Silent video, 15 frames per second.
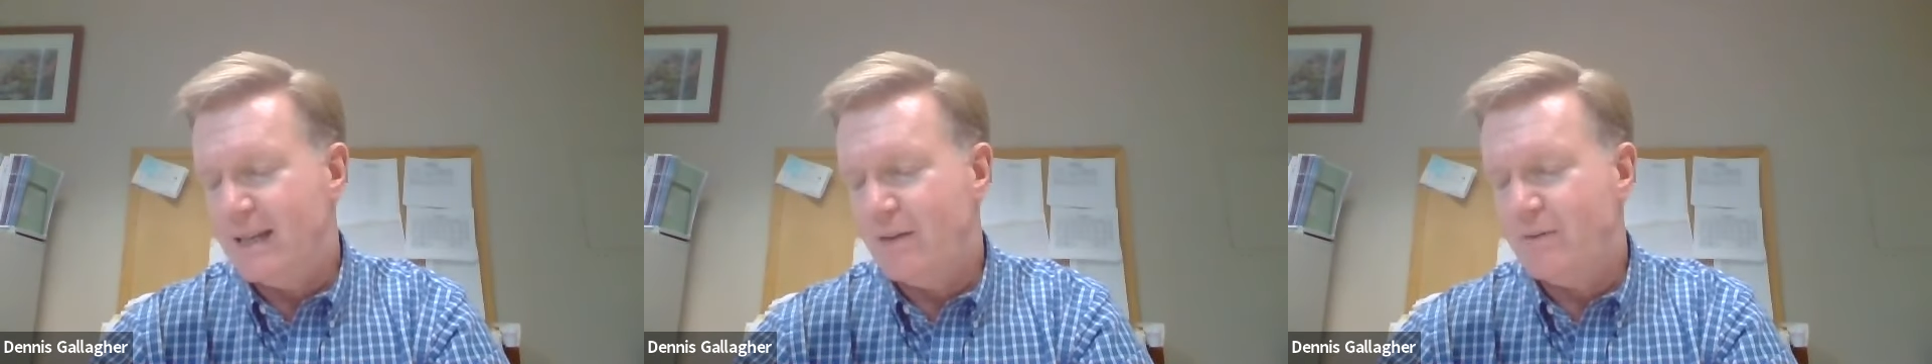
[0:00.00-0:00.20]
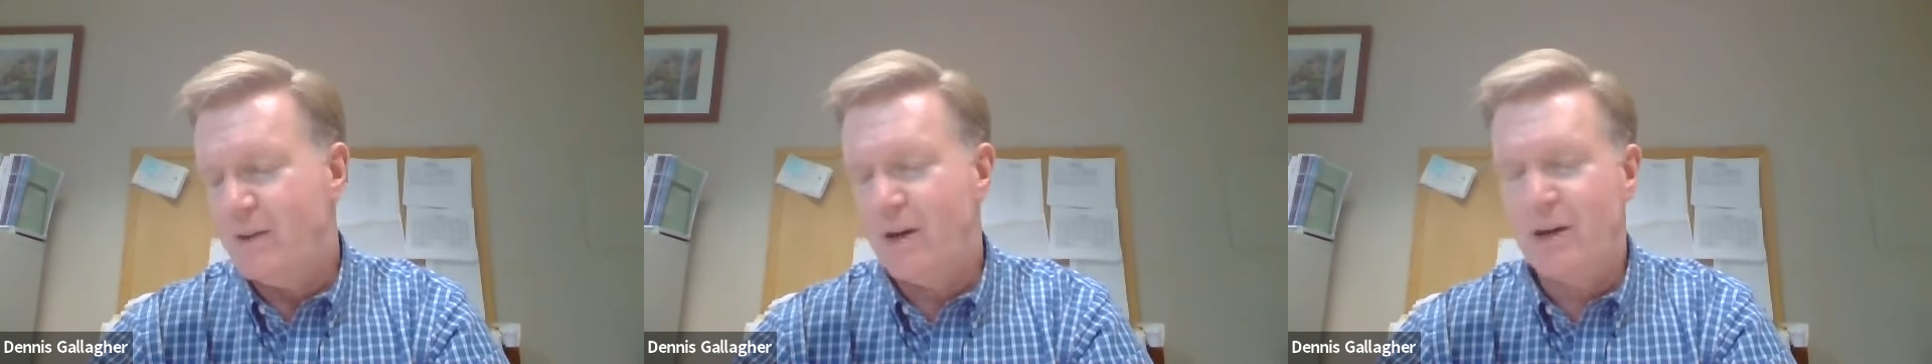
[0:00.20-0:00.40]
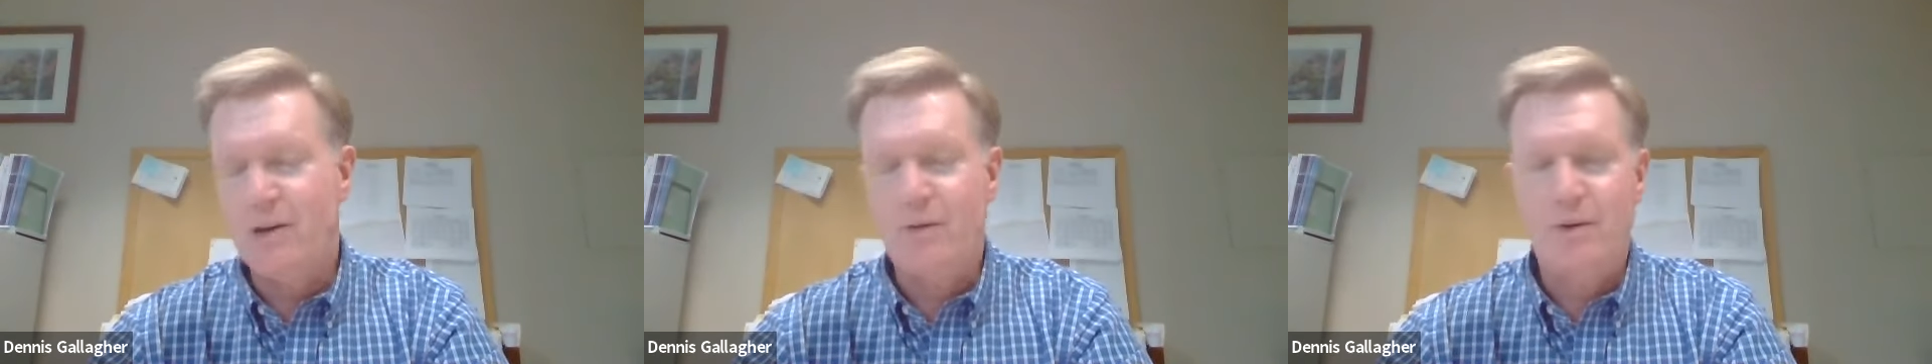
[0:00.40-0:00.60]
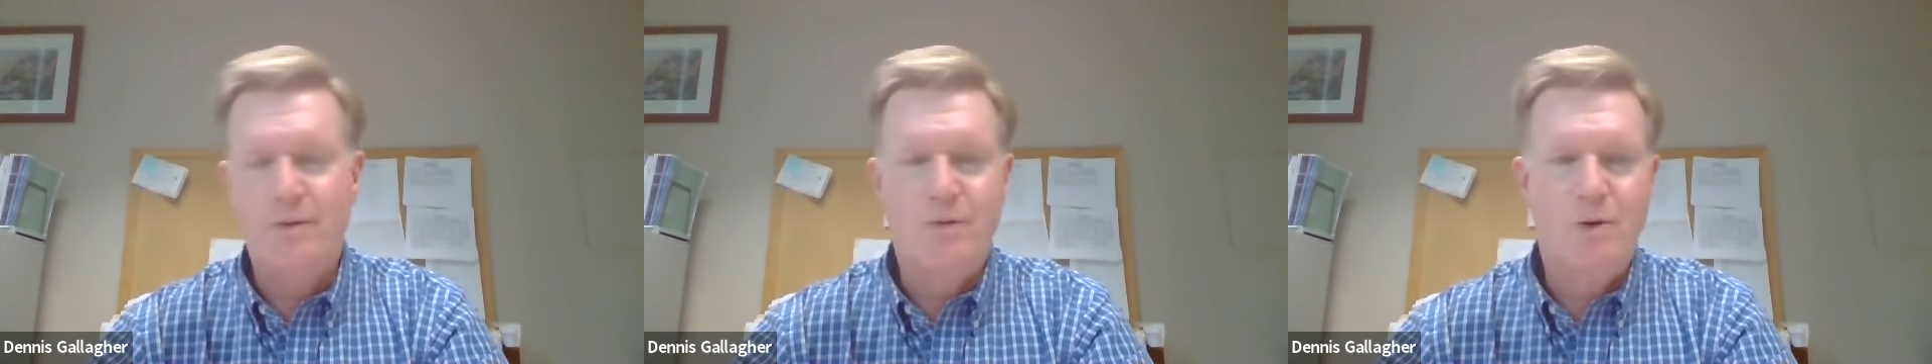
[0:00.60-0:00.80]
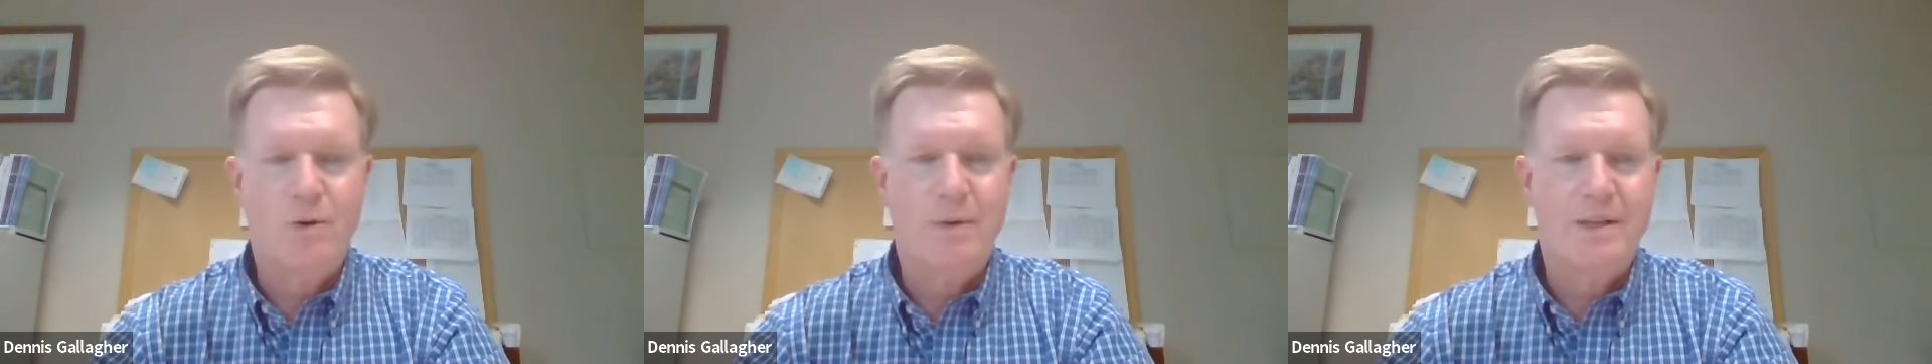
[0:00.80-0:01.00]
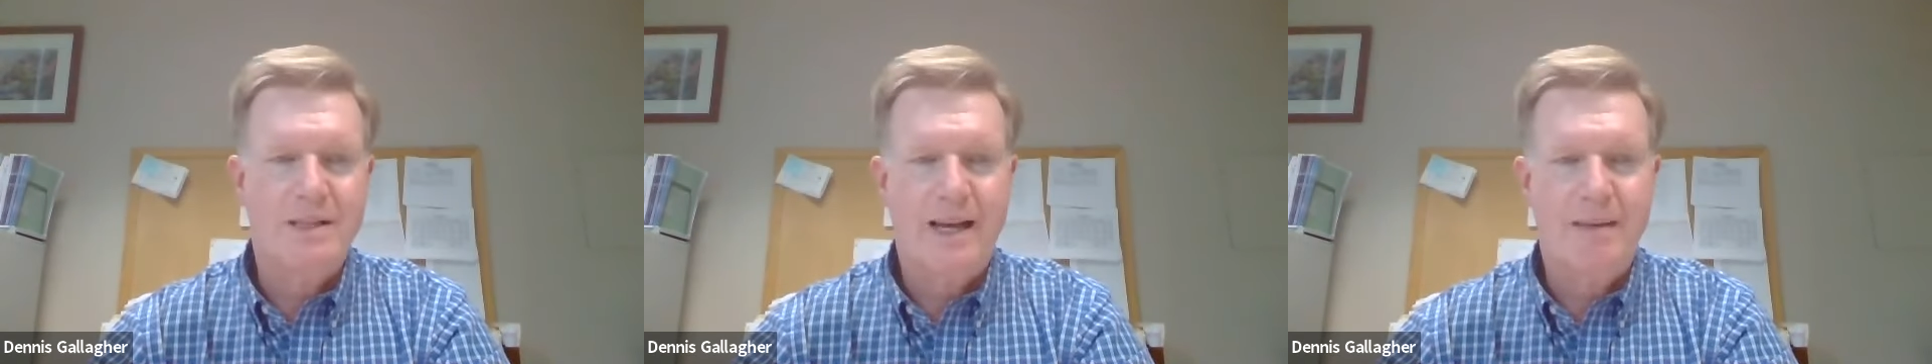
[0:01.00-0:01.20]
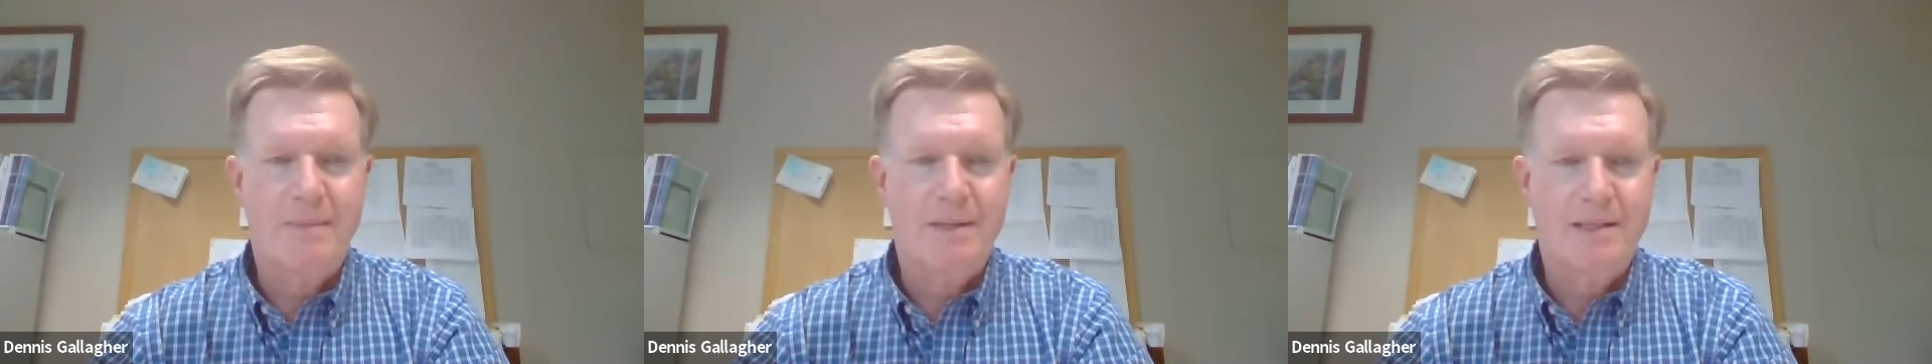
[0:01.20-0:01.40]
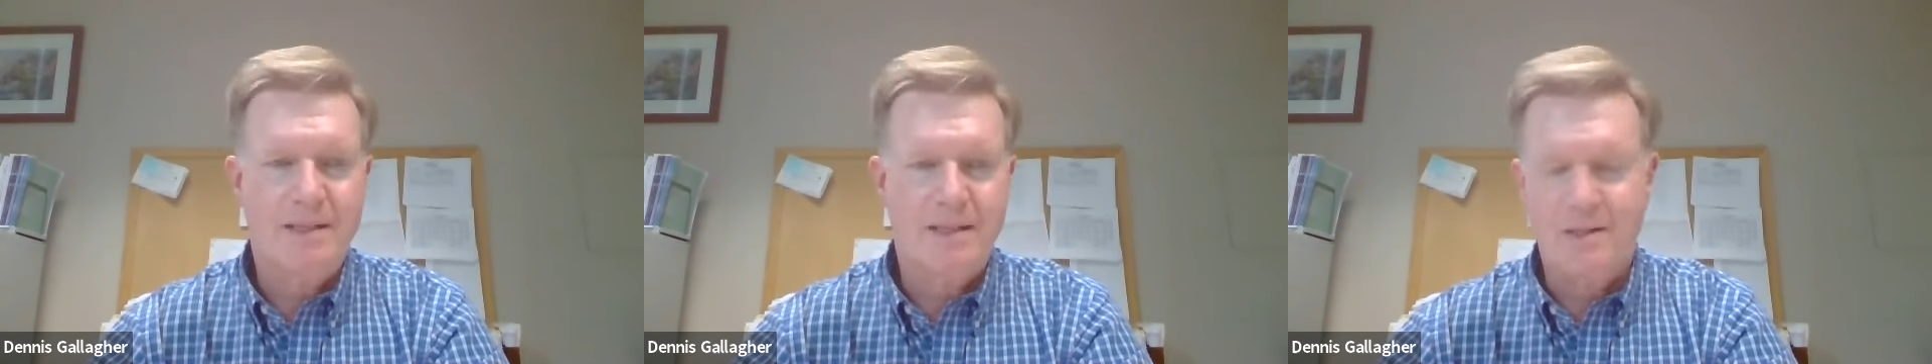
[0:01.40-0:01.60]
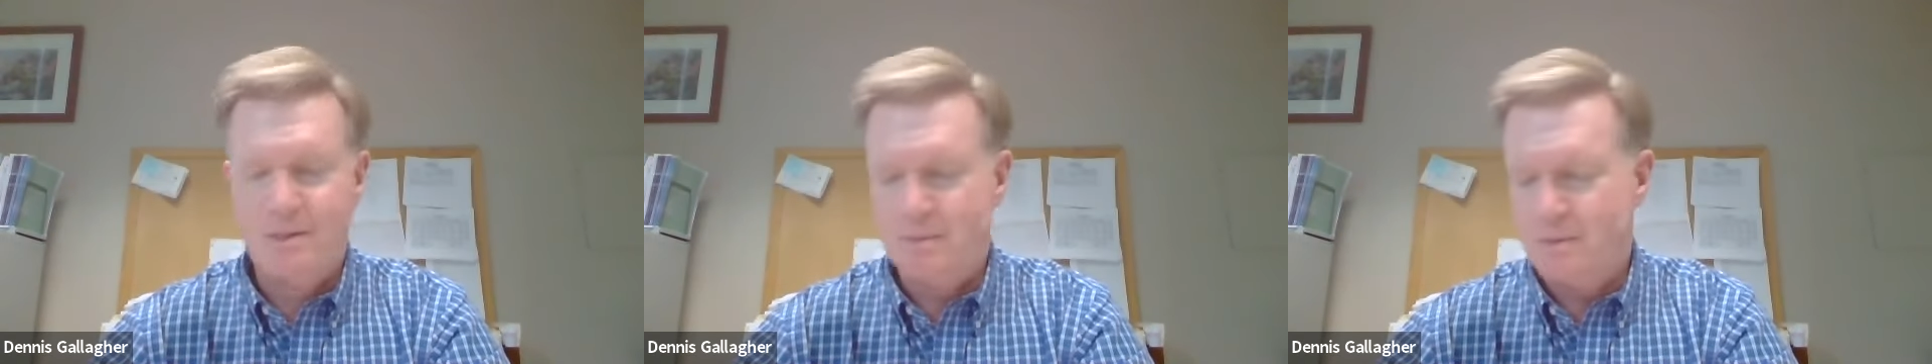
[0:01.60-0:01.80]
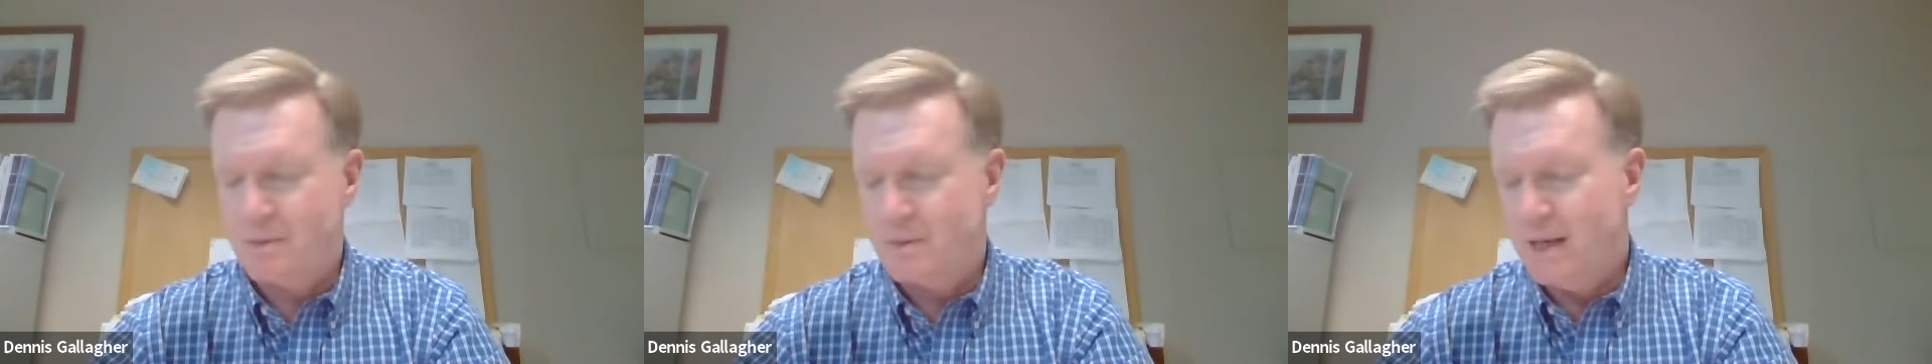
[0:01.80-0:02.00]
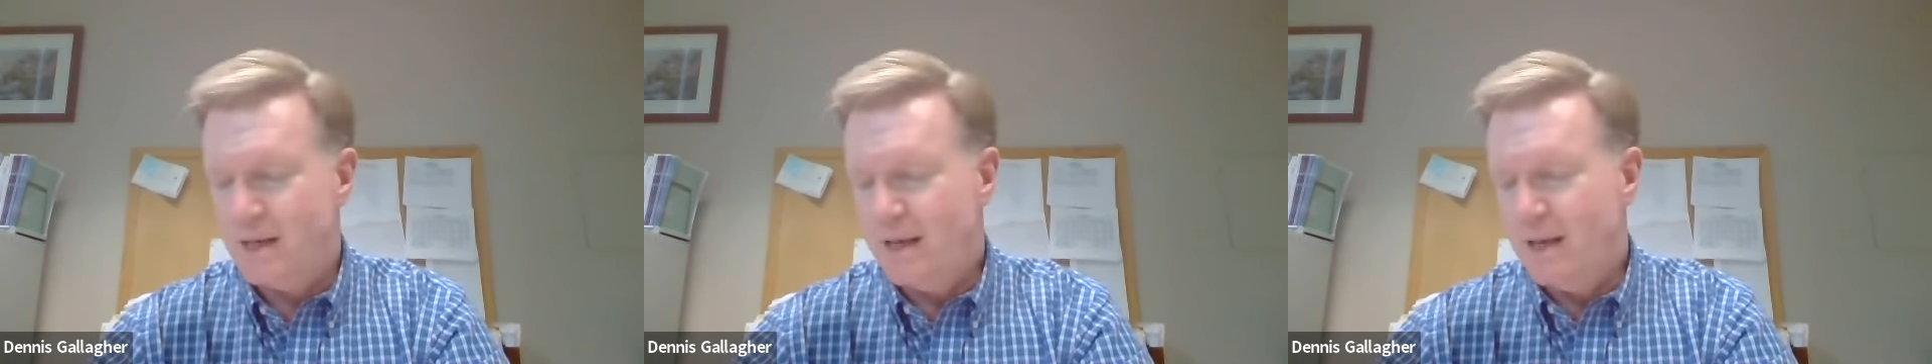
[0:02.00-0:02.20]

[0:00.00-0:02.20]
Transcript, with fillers: of the 104 retirement systems,